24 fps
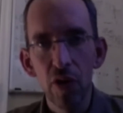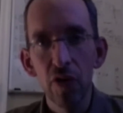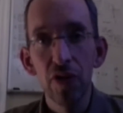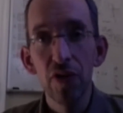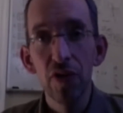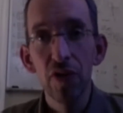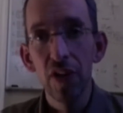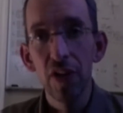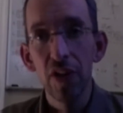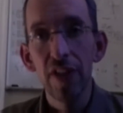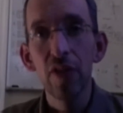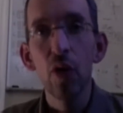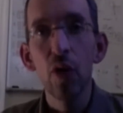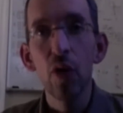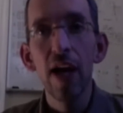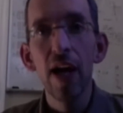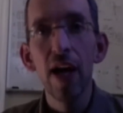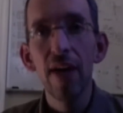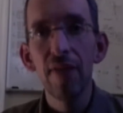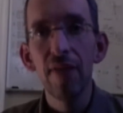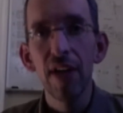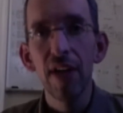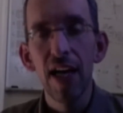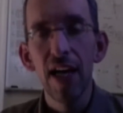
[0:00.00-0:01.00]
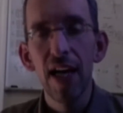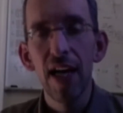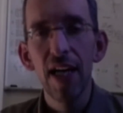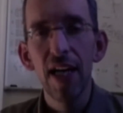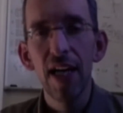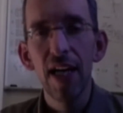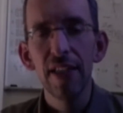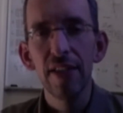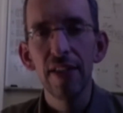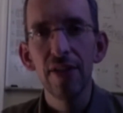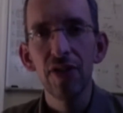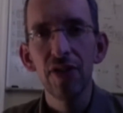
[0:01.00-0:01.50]
You know, they don't have that
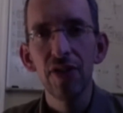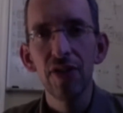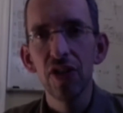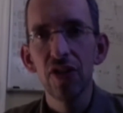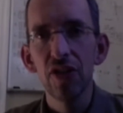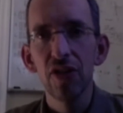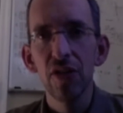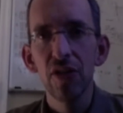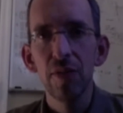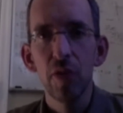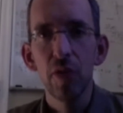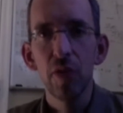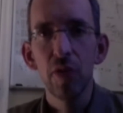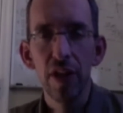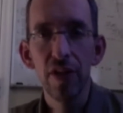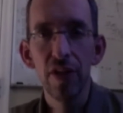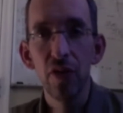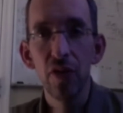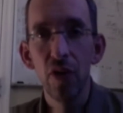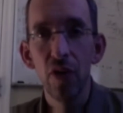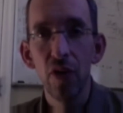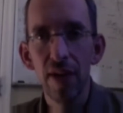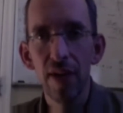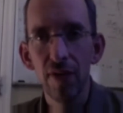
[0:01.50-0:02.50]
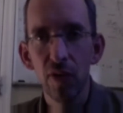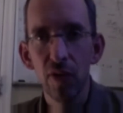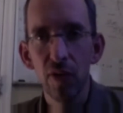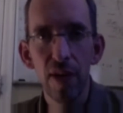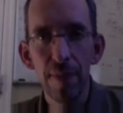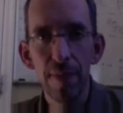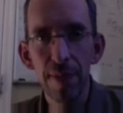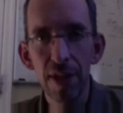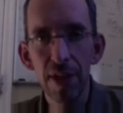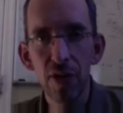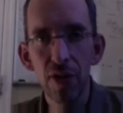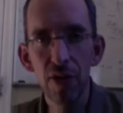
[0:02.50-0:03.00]
high-end system, or they don't have the
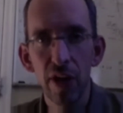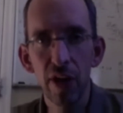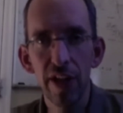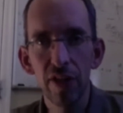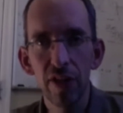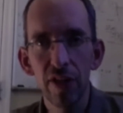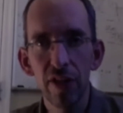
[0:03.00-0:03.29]
right mid-range